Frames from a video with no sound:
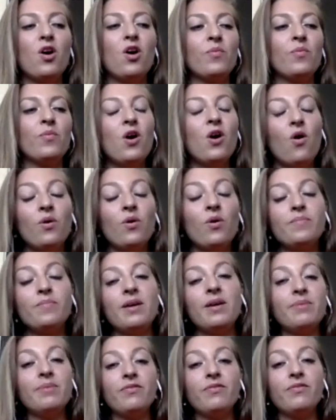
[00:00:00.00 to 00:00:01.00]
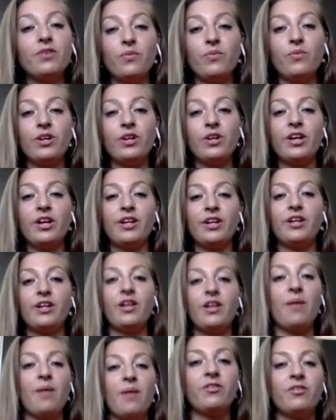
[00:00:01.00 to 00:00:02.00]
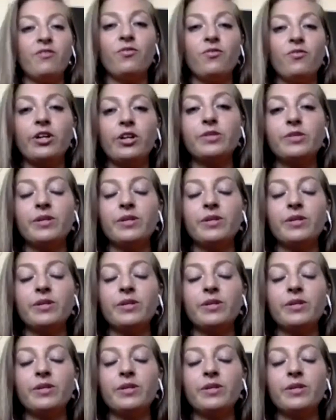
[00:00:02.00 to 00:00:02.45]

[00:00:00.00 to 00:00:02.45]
or maybe if you're working in a collaborative workspace.